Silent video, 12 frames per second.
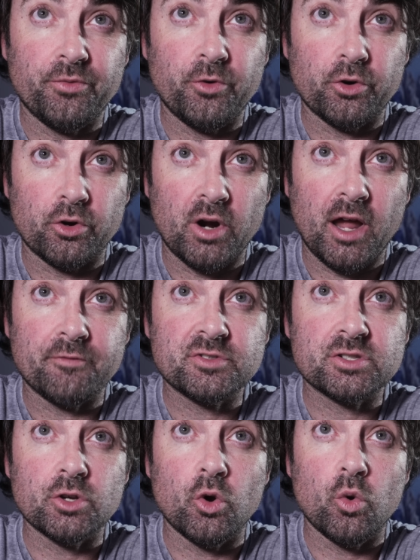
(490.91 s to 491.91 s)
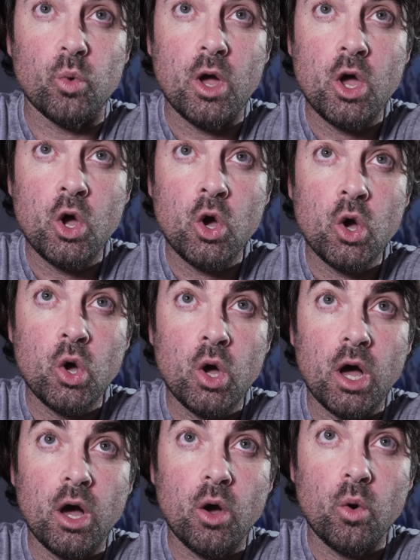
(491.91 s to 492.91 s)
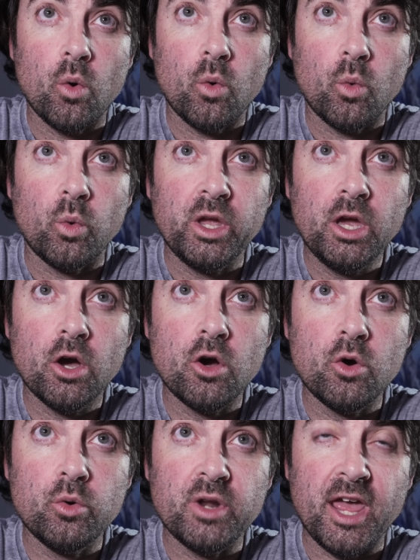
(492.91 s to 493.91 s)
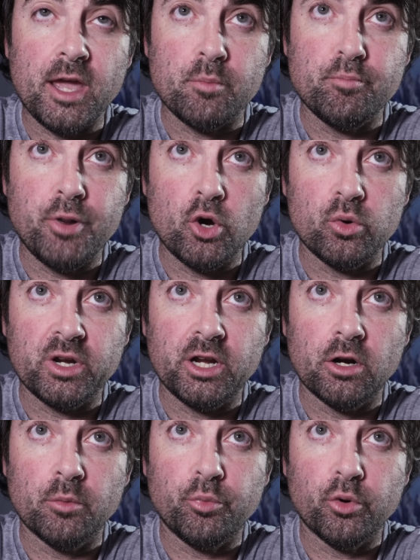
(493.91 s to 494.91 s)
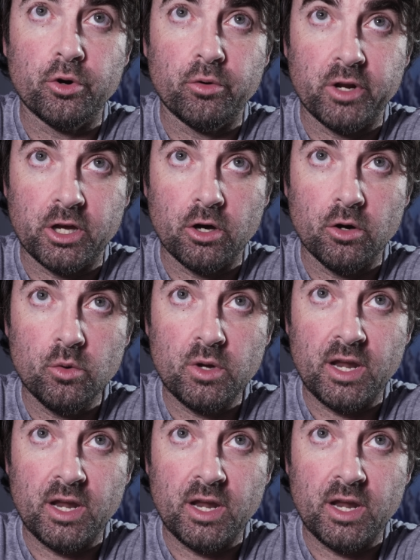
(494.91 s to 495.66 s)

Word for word: photographs. So we own a boat here in Puerto Rico,